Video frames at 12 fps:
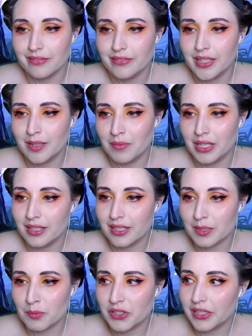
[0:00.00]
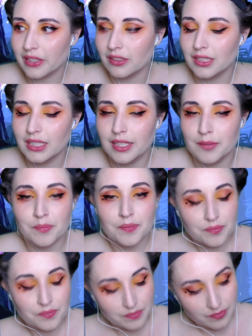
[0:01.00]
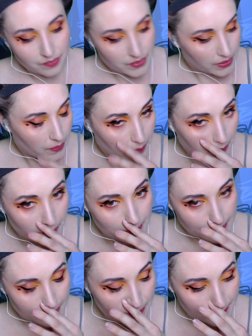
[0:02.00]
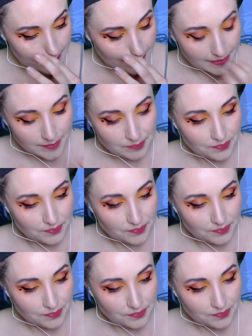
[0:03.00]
It made things particularly lame. So there was that.